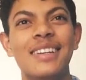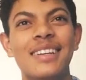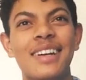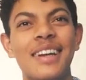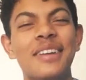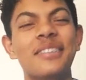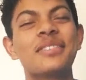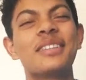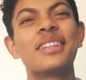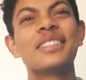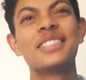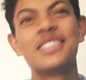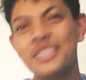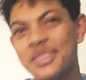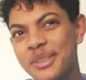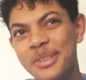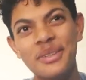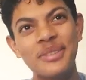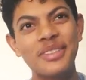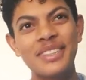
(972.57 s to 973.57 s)
I have to unscrew
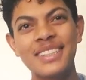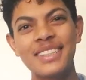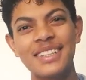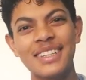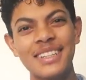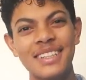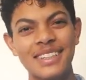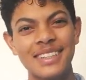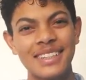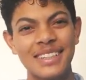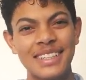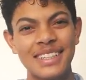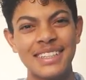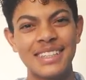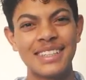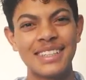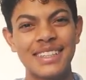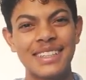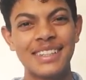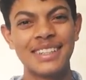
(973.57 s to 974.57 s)
everything.
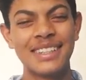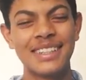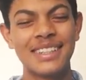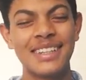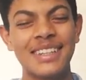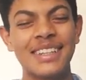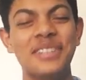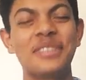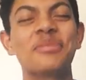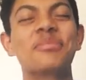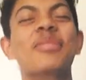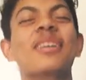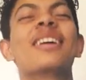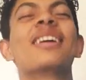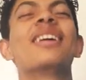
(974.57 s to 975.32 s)
Oh my